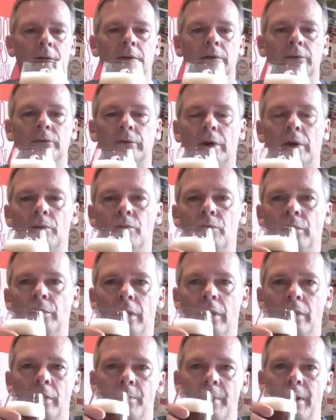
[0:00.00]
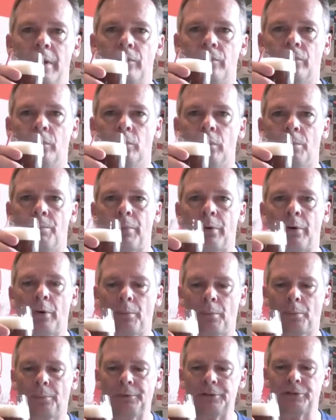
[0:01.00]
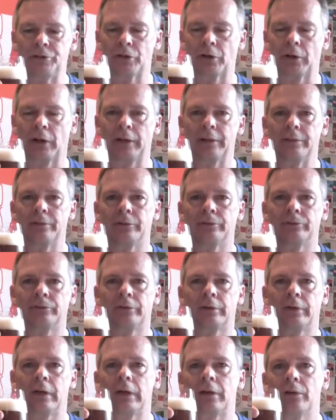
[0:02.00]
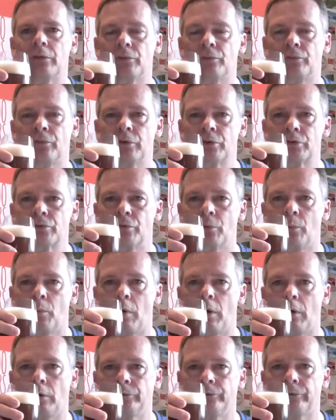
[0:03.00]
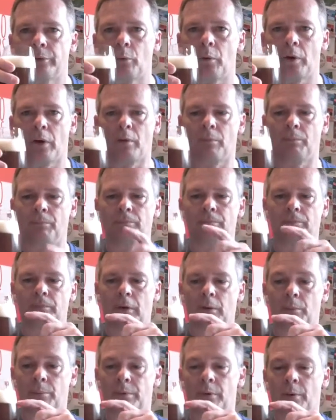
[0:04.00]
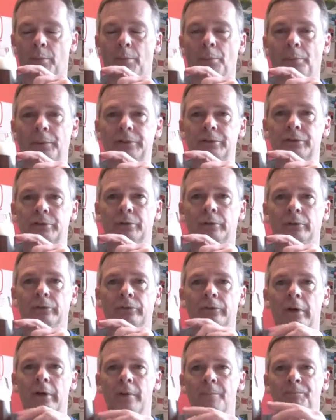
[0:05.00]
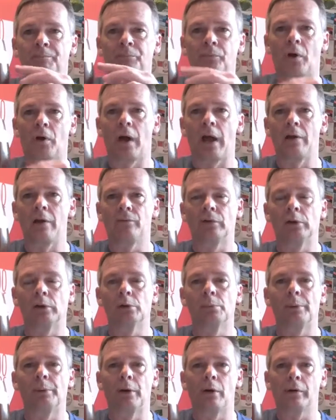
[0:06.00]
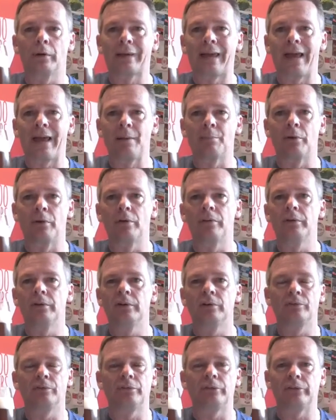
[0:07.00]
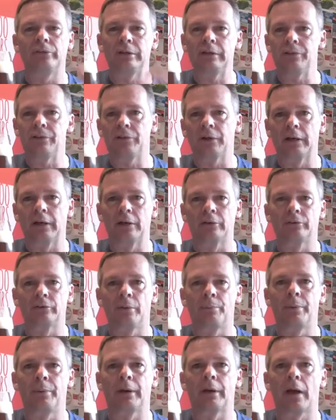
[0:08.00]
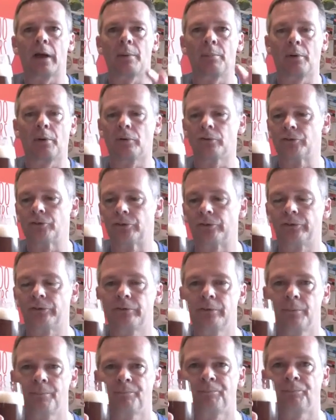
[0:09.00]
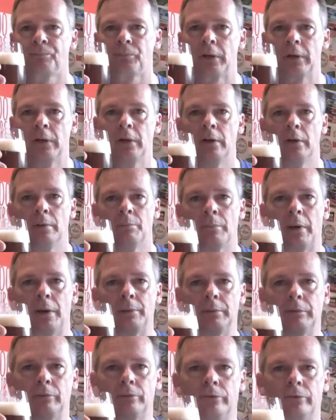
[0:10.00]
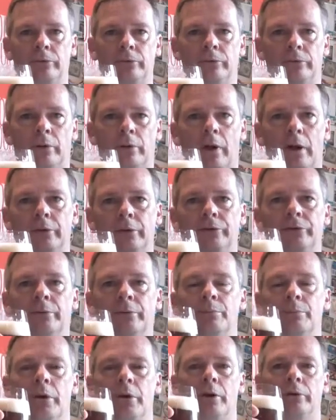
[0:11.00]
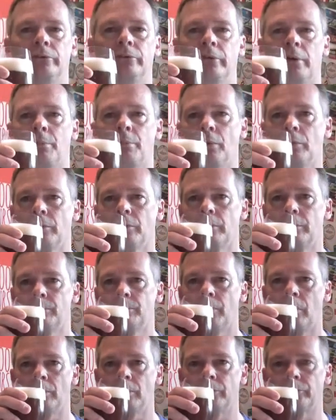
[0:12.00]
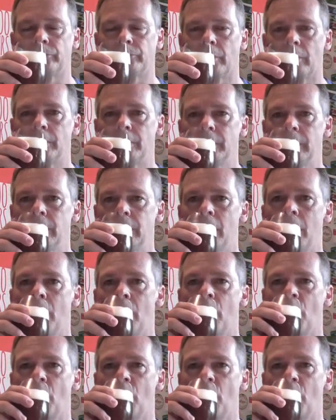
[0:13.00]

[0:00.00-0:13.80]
Let's go for another mouthful. I probably should have let this sit out of the fridge for a while. So what I'll probably do is, I have a little bit on camera, and then if there's anything else I pick up, I'll just maybe slide some notes up on the side here.